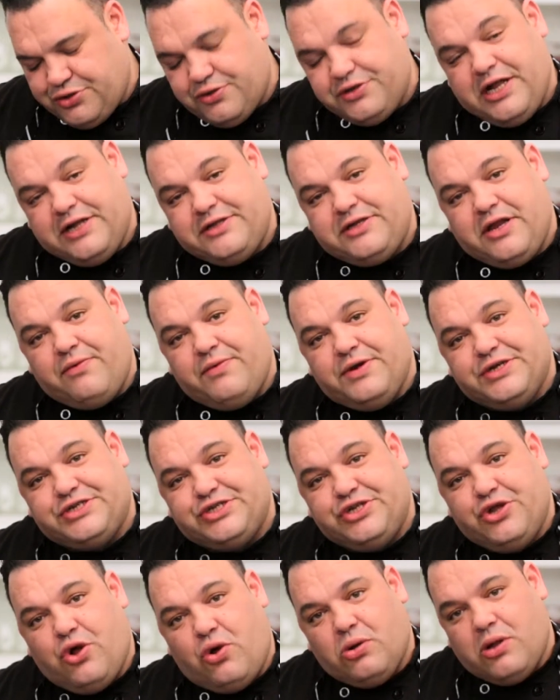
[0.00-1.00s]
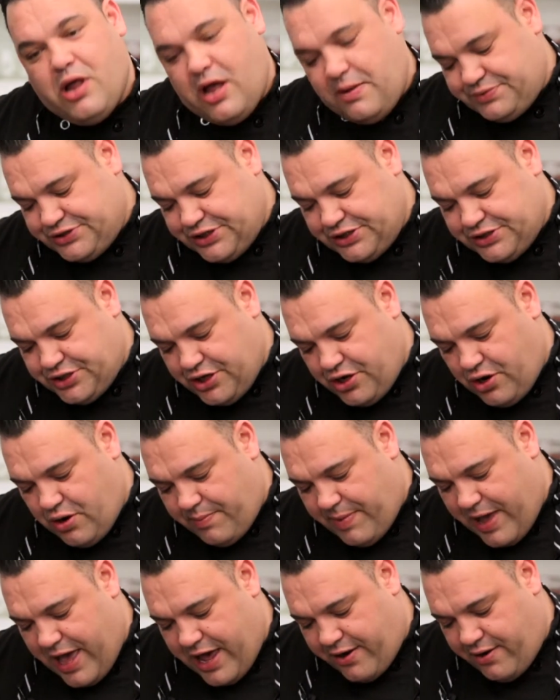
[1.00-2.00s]
sure that there is no lumps into
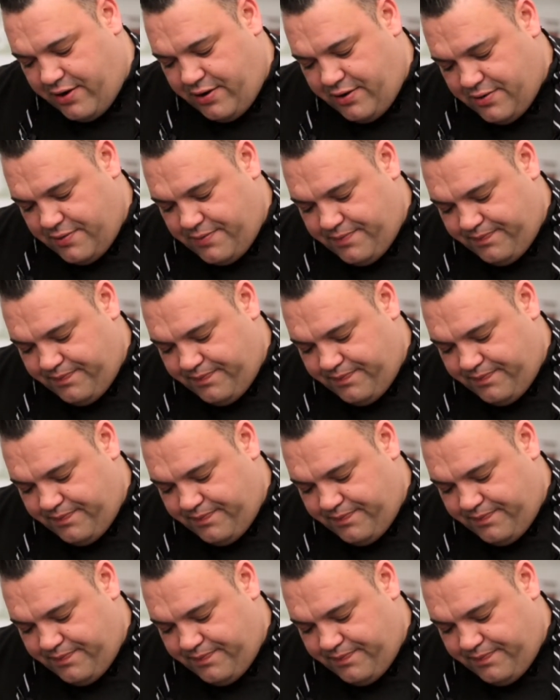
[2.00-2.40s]
your batter.